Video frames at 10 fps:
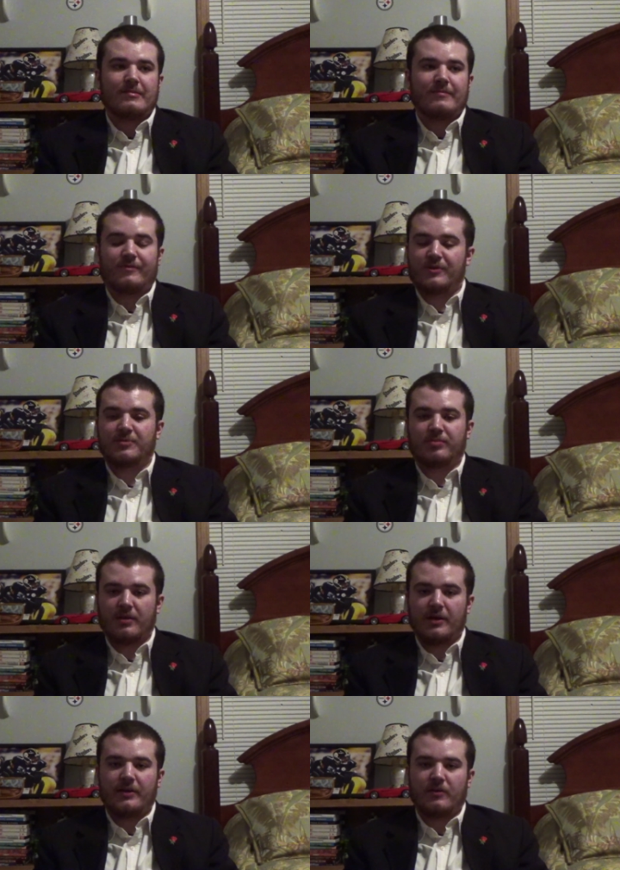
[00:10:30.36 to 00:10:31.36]
First
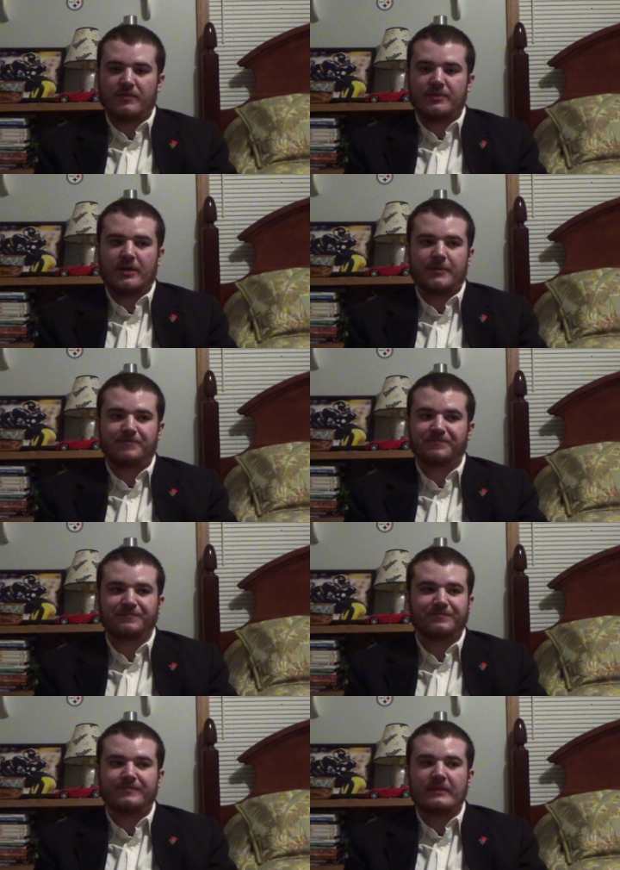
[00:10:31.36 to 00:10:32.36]
play in overtime.
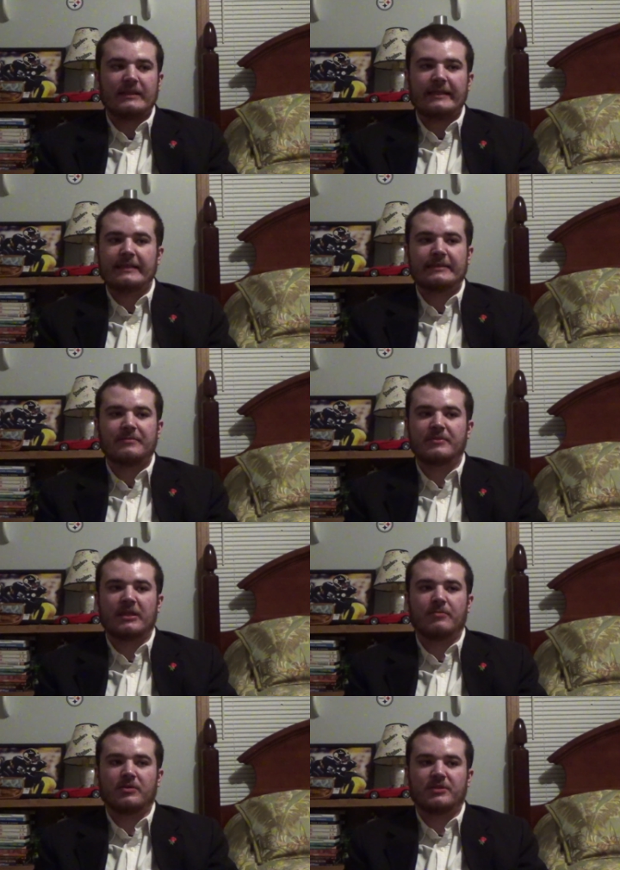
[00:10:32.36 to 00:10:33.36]
Tim
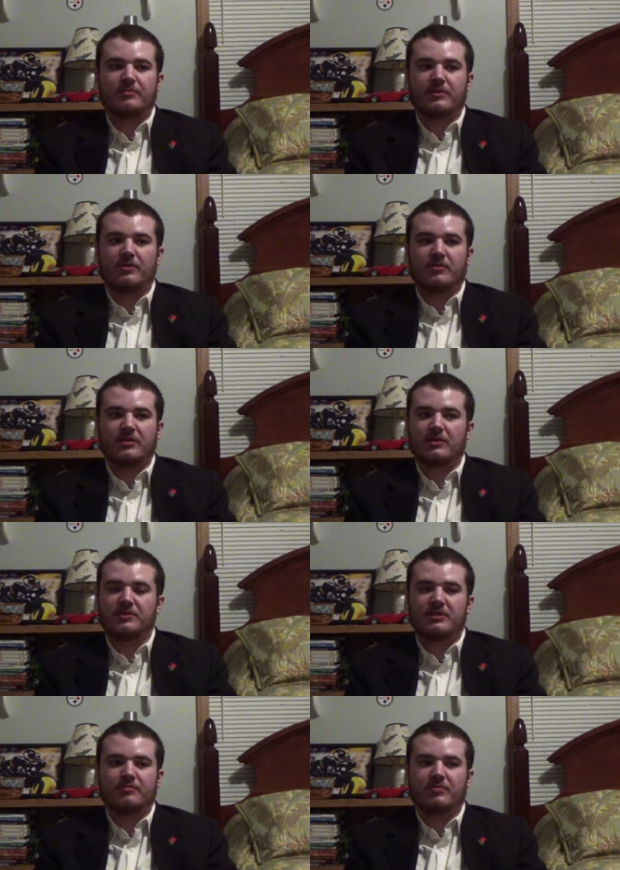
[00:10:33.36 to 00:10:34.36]
Tebow simply throws a little
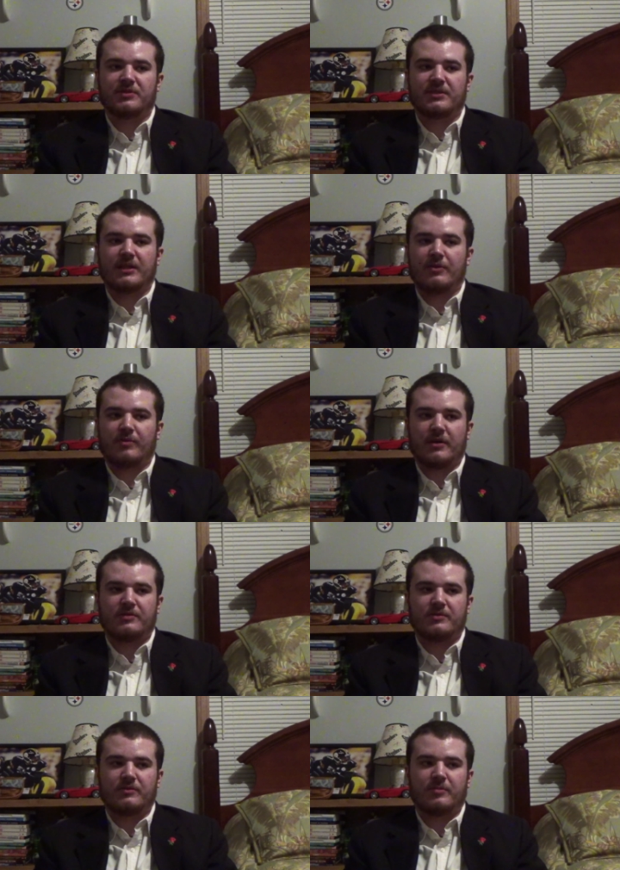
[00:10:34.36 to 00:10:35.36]
simple slant route
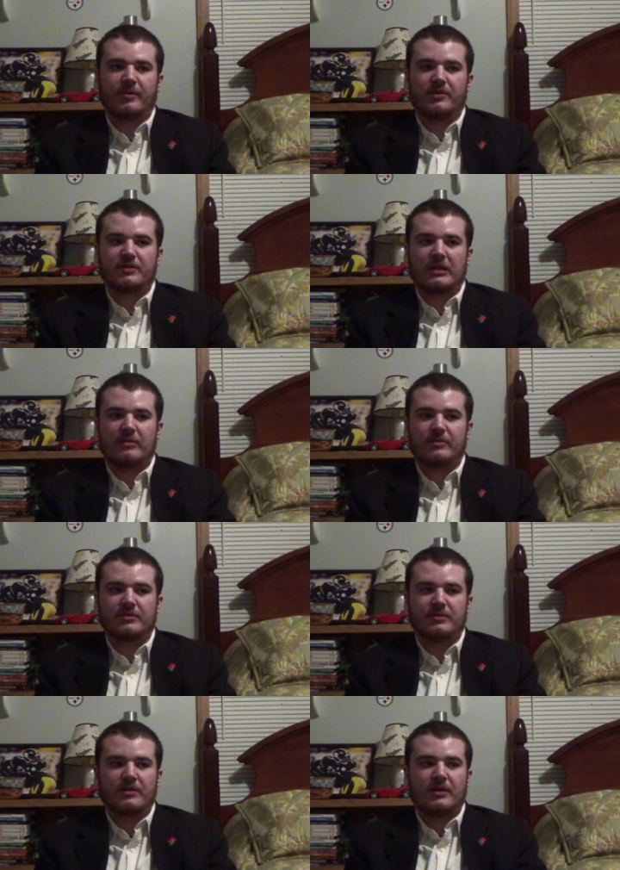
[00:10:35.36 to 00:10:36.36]
to Demaryius
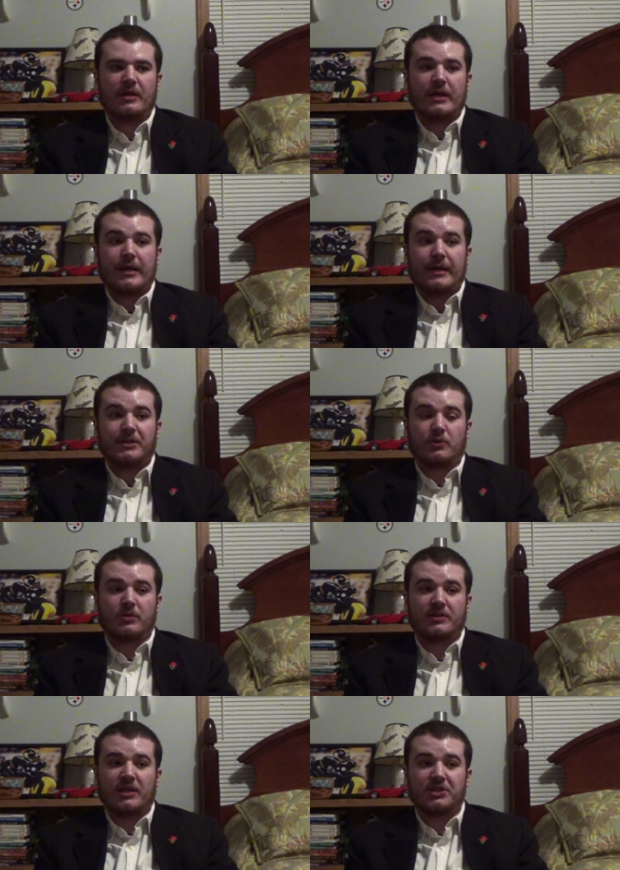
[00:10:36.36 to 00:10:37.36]
Thomas.
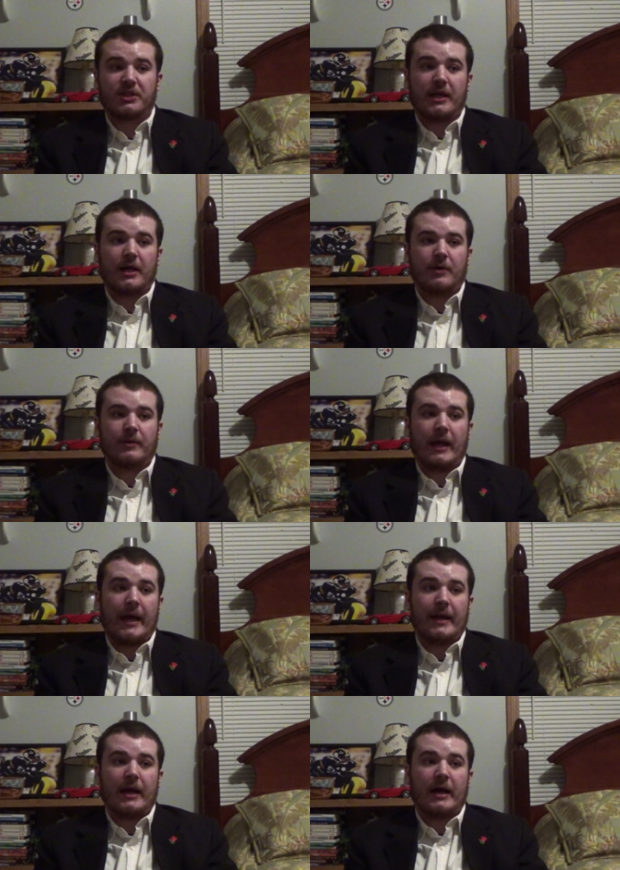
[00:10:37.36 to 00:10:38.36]
Scored a touchdown,
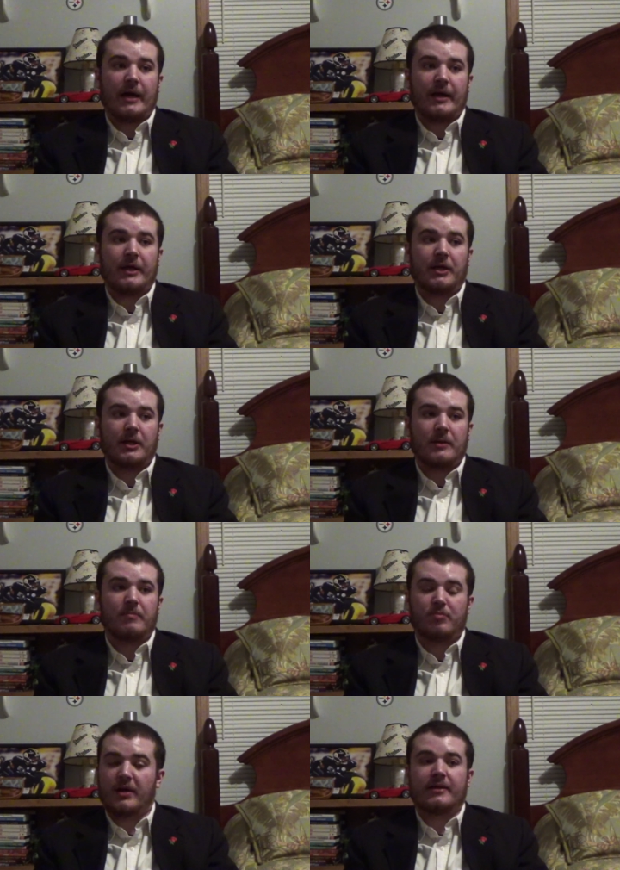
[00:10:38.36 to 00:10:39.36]
and I
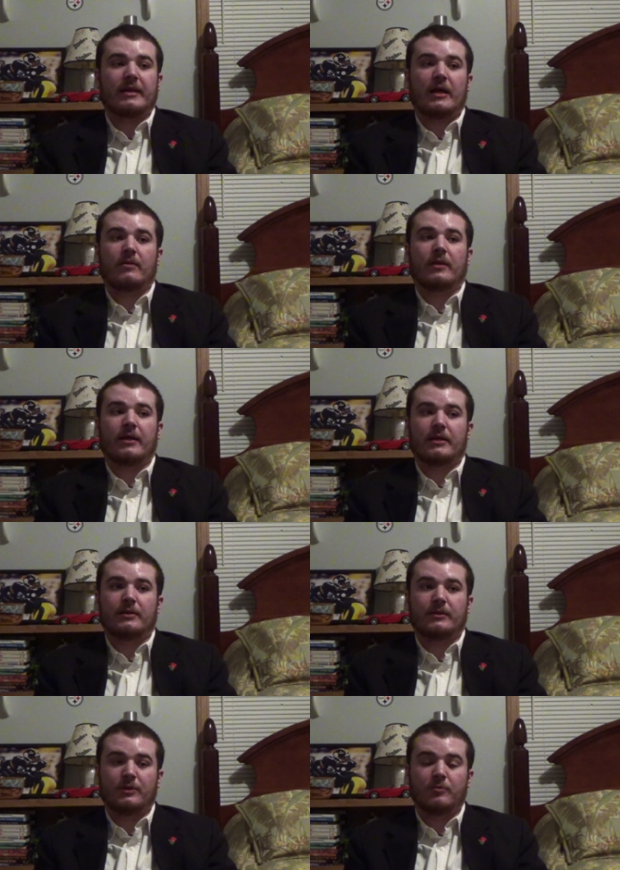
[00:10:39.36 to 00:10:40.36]
break down like a
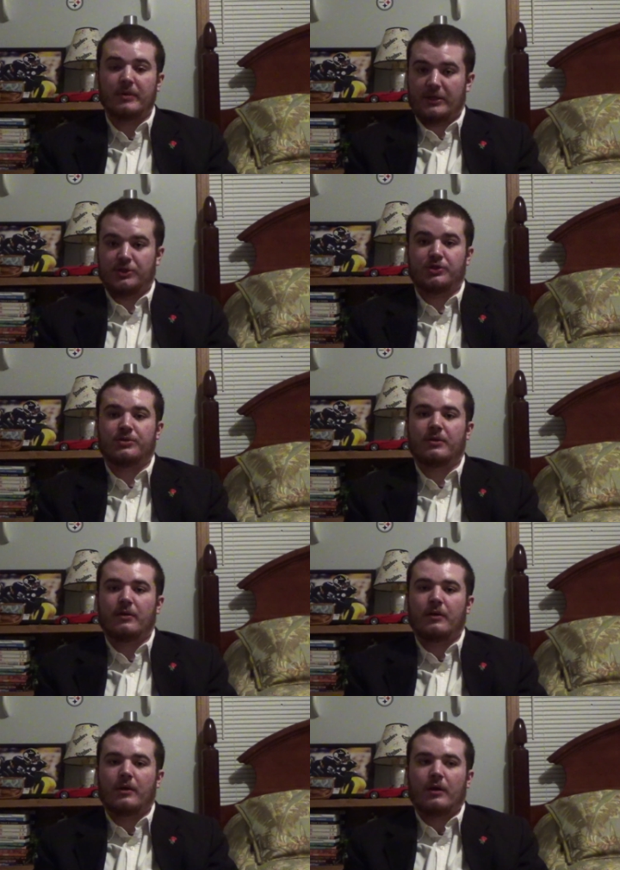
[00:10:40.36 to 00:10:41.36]
little bitch.
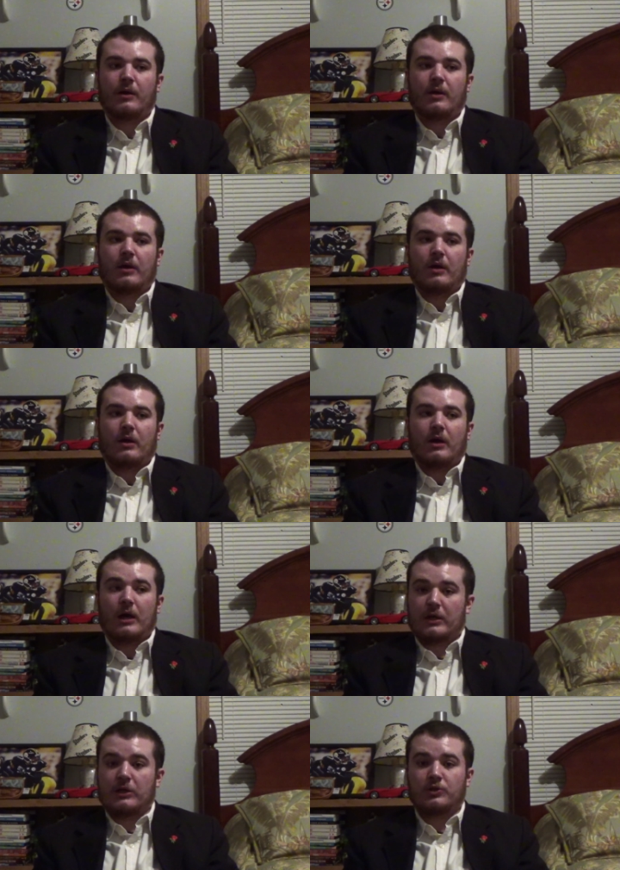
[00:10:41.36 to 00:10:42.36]

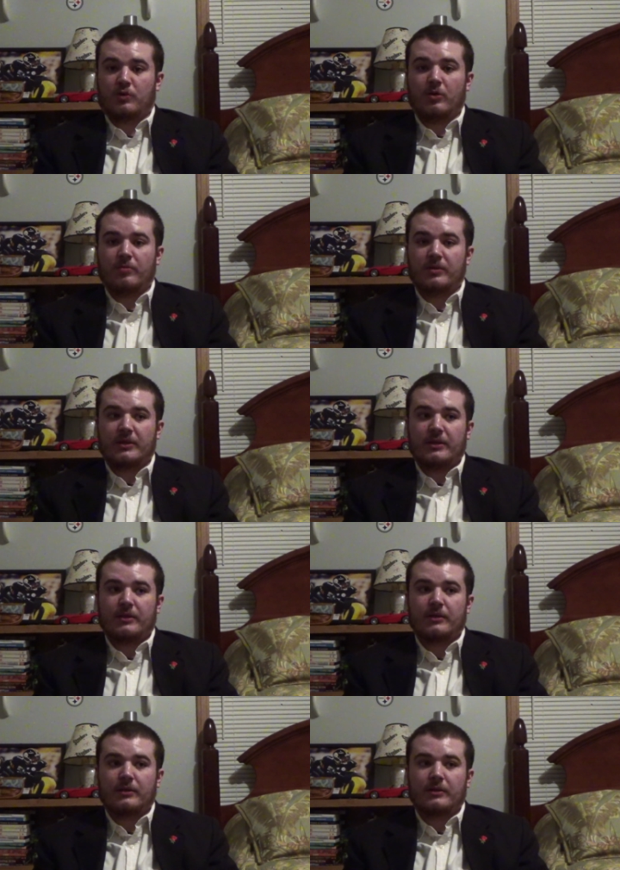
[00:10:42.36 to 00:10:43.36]
Uncontrollably,
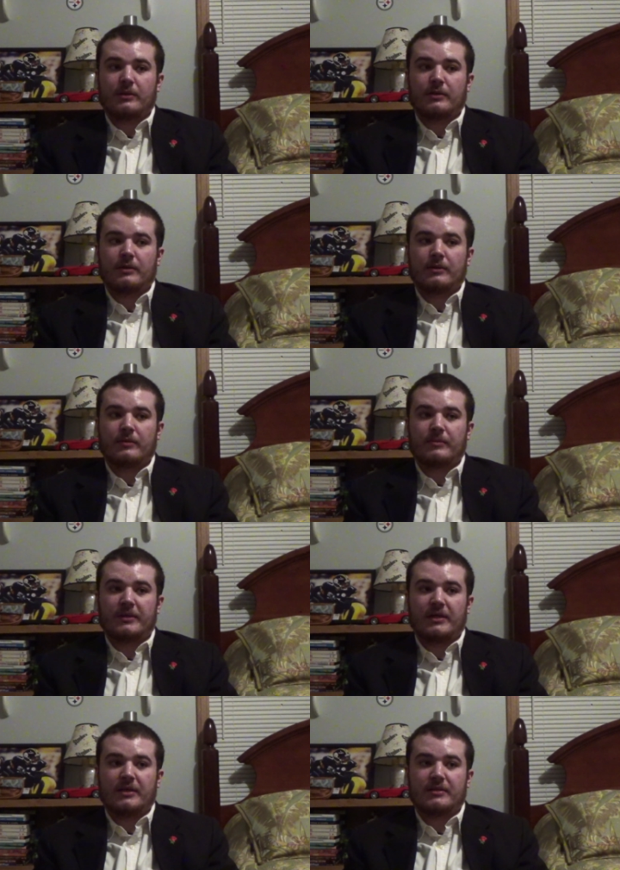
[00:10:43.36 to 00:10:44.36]

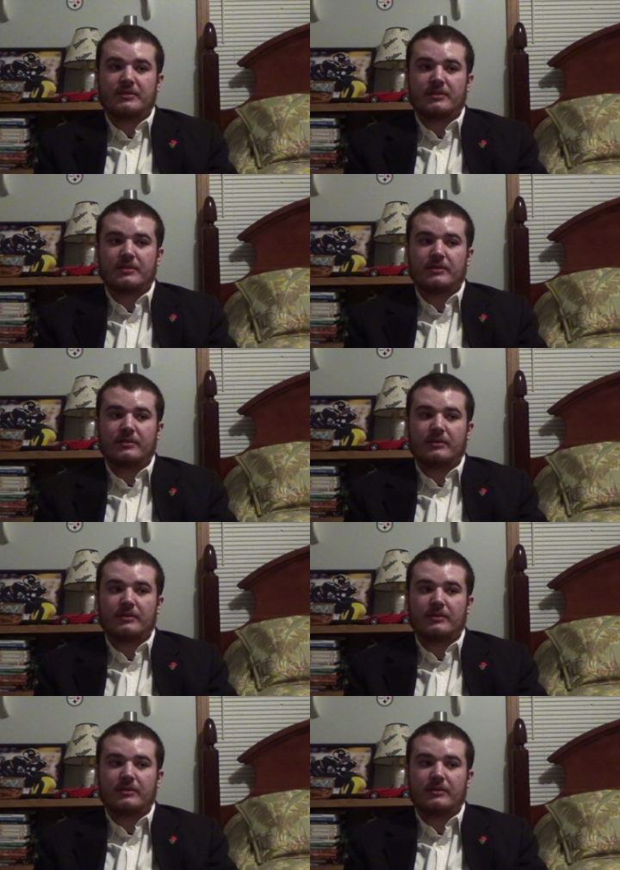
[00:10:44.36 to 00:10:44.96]
because